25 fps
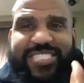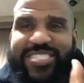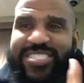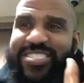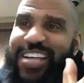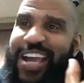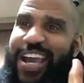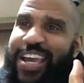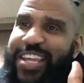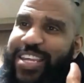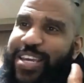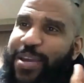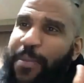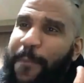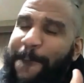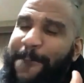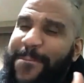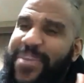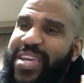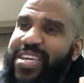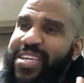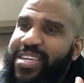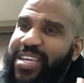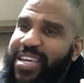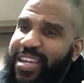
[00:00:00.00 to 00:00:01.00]
shining
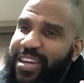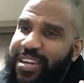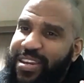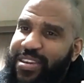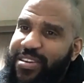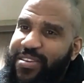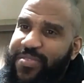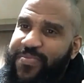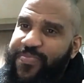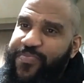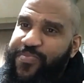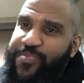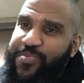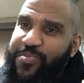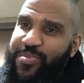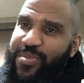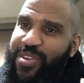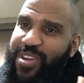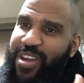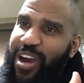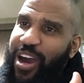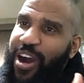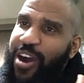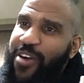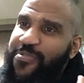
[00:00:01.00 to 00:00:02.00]
beacon
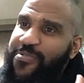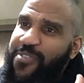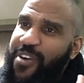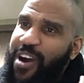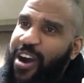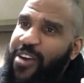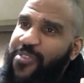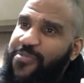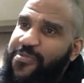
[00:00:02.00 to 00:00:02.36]
of